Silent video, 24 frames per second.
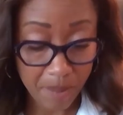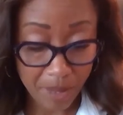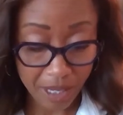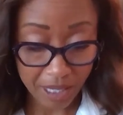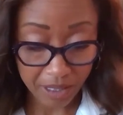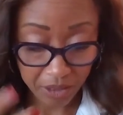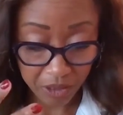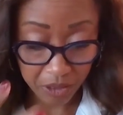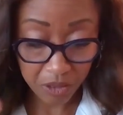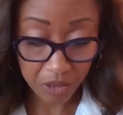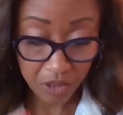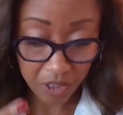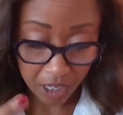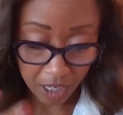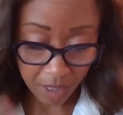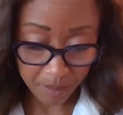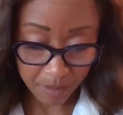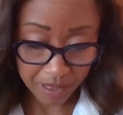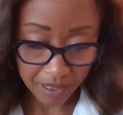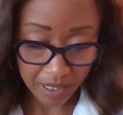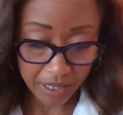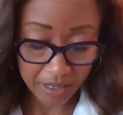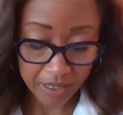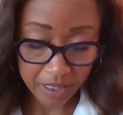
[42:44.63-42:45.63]
I had two
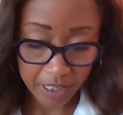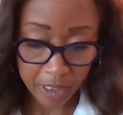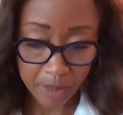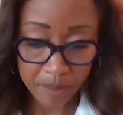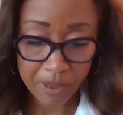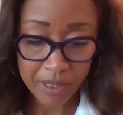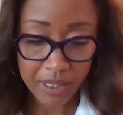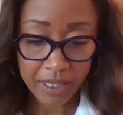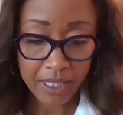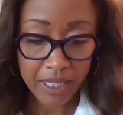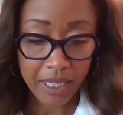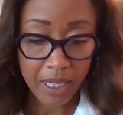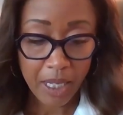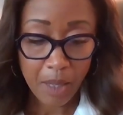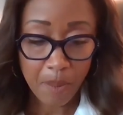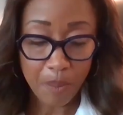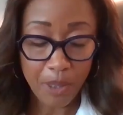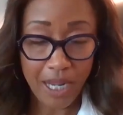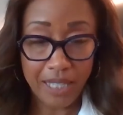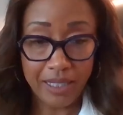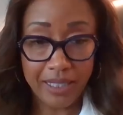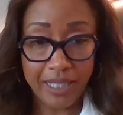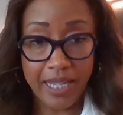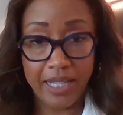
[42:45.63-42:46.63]
jobs lined up,
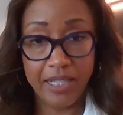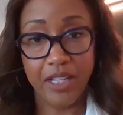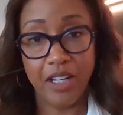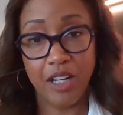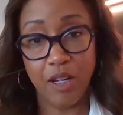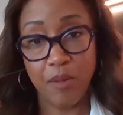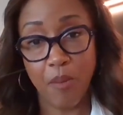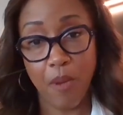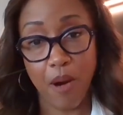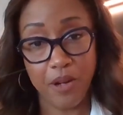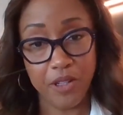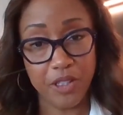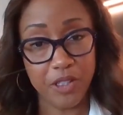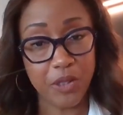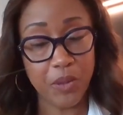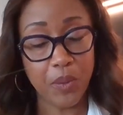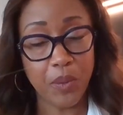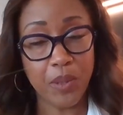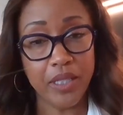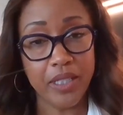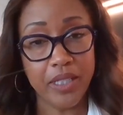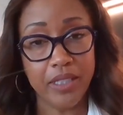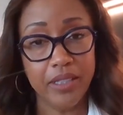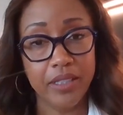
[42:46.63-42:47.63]
but I landed on March
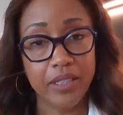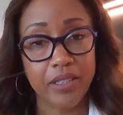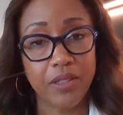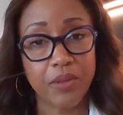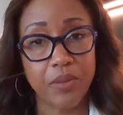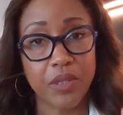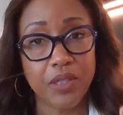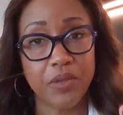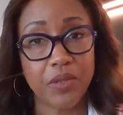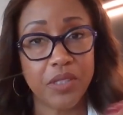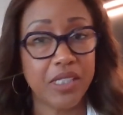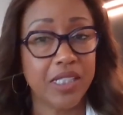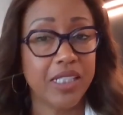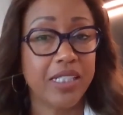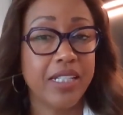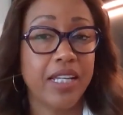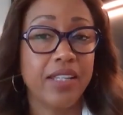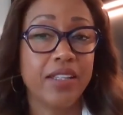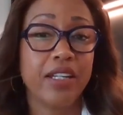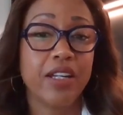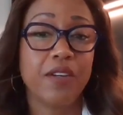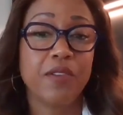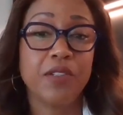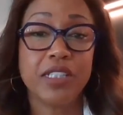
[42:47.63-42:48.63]
20th, which was the day
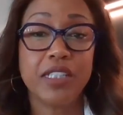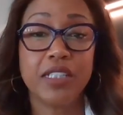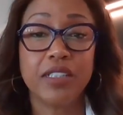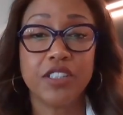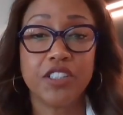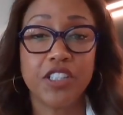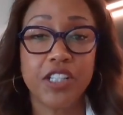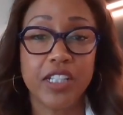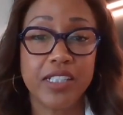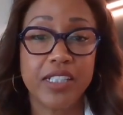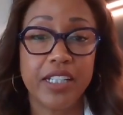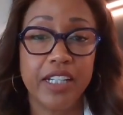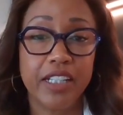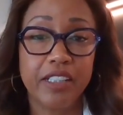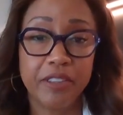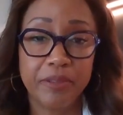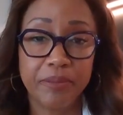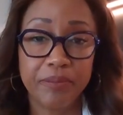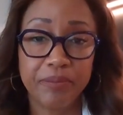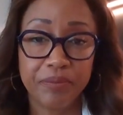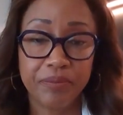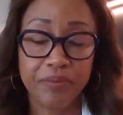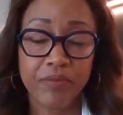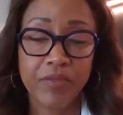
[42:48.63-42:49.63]
that everything shut
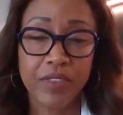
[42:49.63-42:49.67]
down.